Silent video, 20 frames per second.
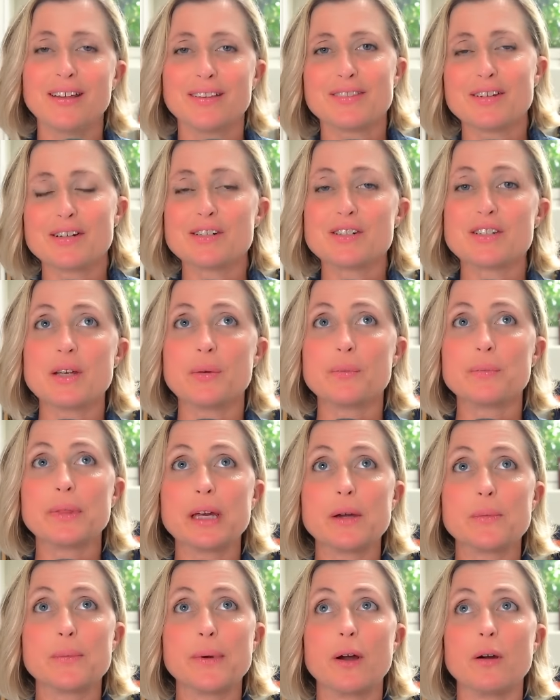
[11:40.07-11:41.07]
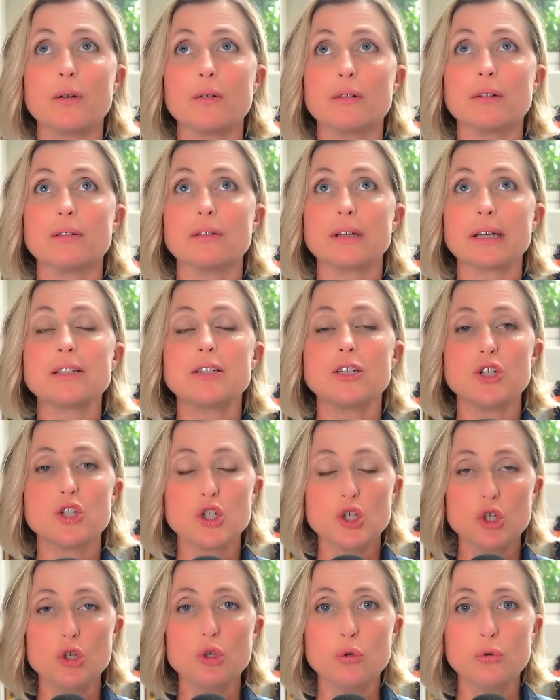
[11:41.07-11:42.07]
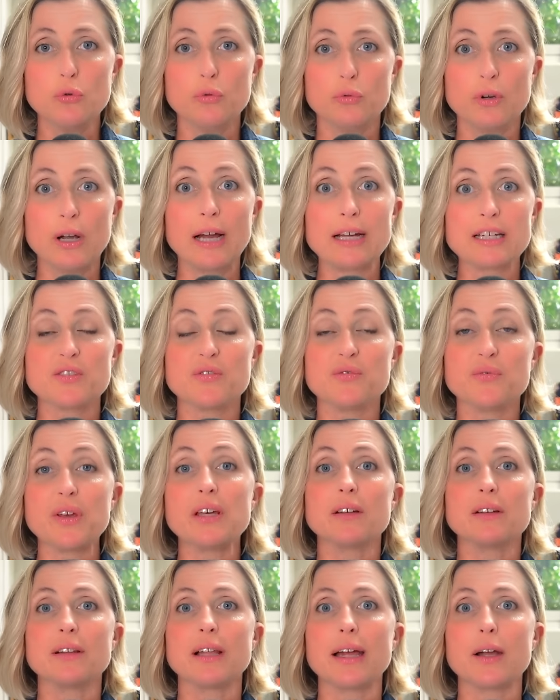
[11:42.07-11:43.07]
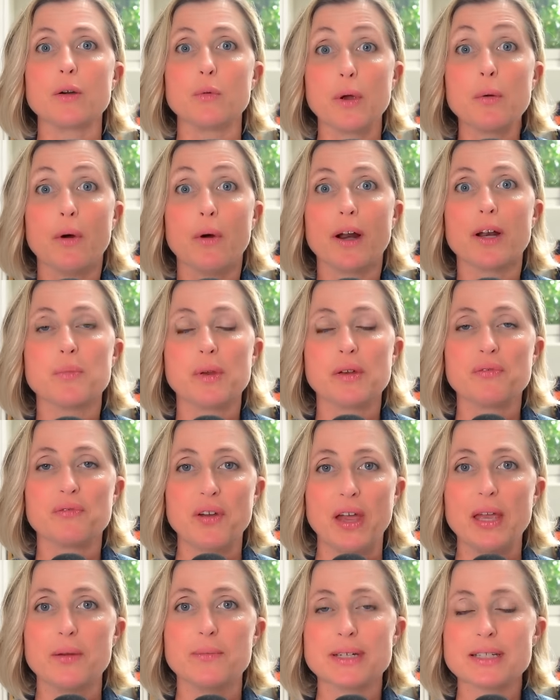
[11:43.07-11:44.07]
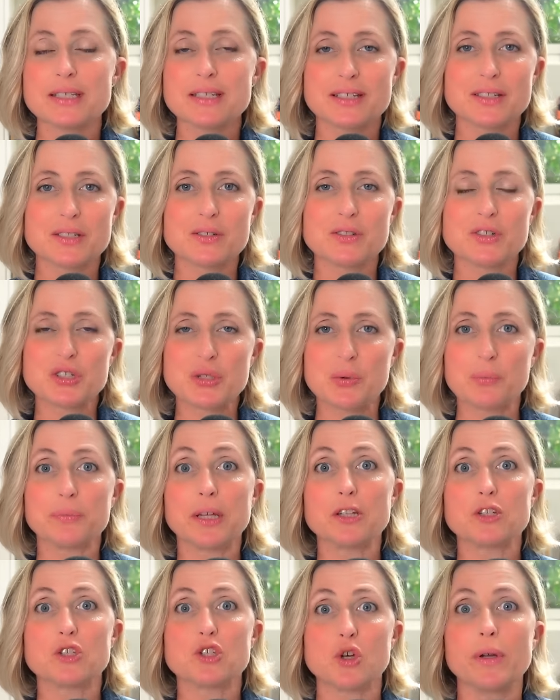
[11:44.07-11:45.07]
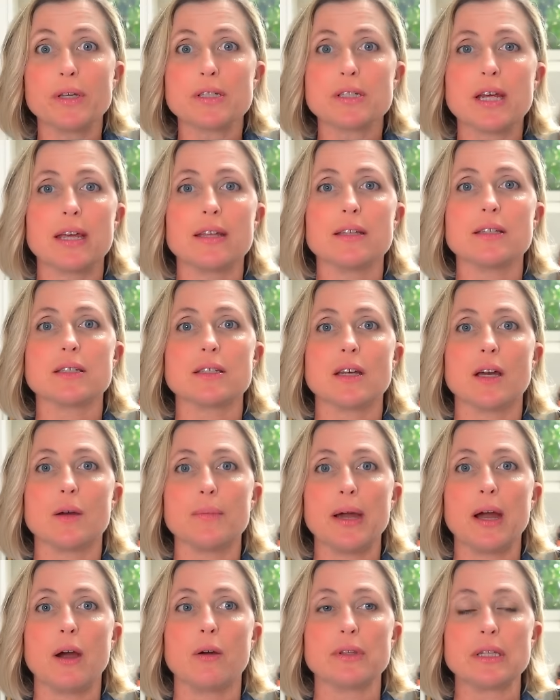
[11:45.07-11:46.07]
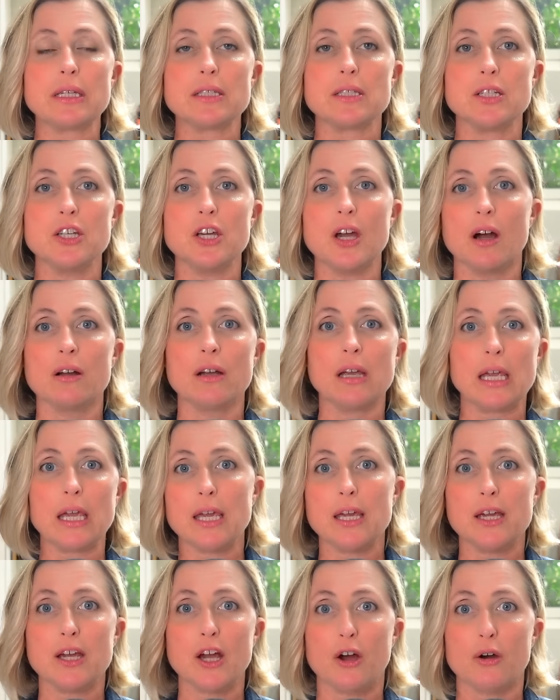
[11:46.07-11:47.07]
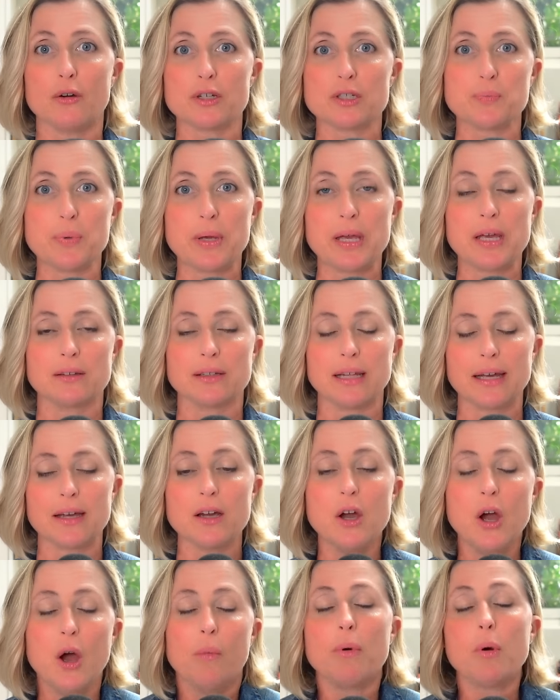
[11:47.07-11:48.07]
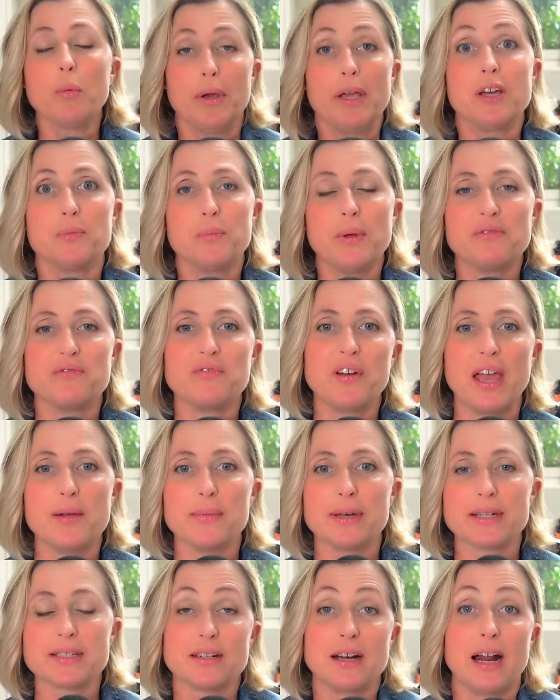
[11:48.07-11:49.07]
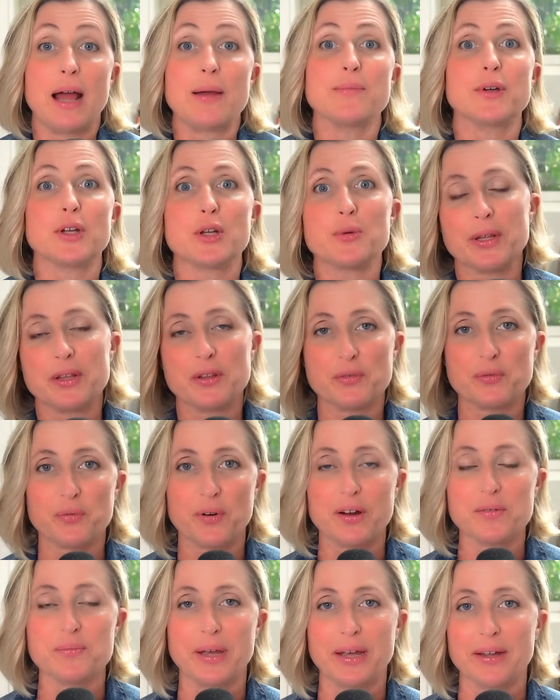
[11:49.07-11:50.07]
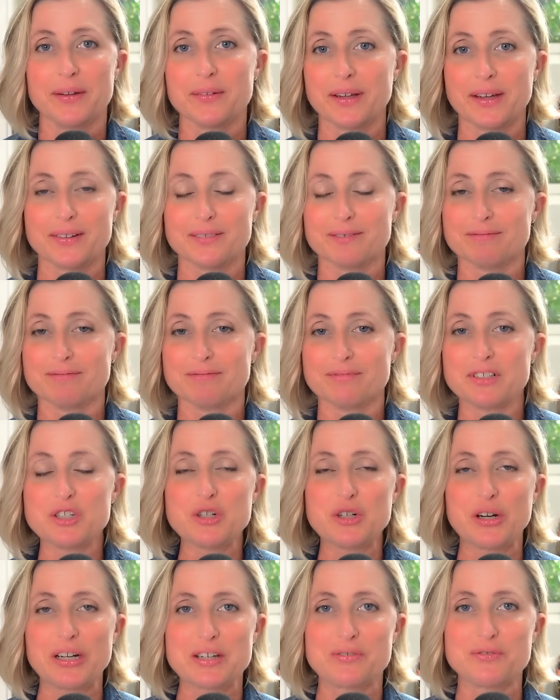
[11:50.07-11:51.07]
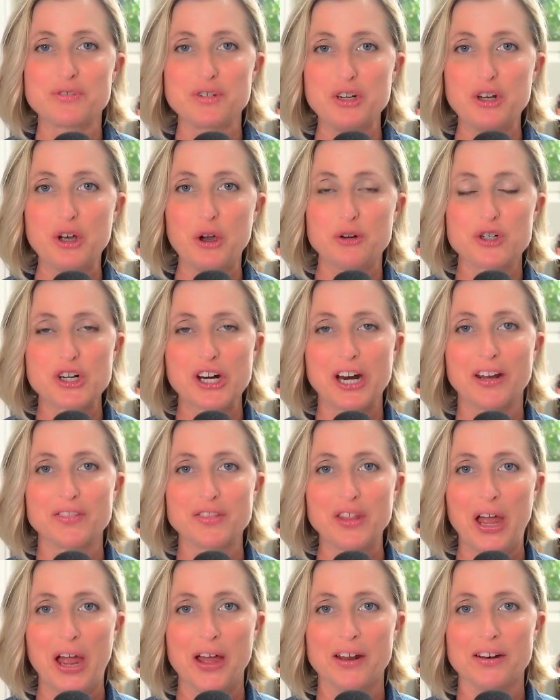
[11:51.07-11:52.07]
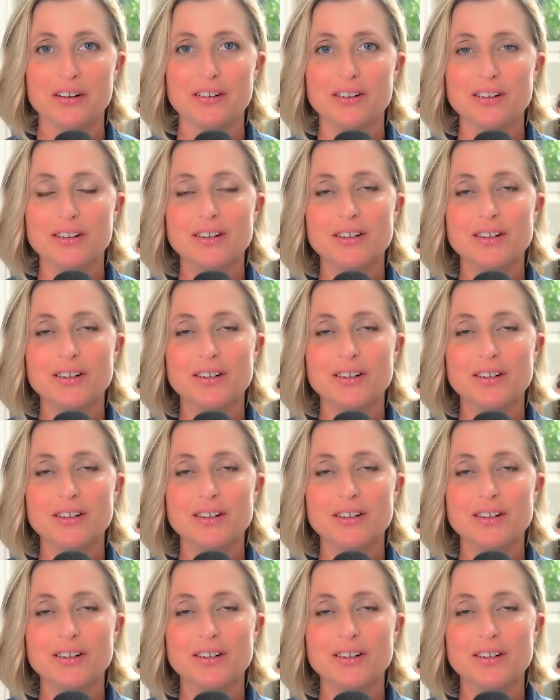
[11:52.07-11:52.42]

There's something about, like, did you guys feel like we want to be famous? Because there's something so intense about these young egos being like, but we could be famous and I'm going to be the front man. Like, did you guys have to negotiate that?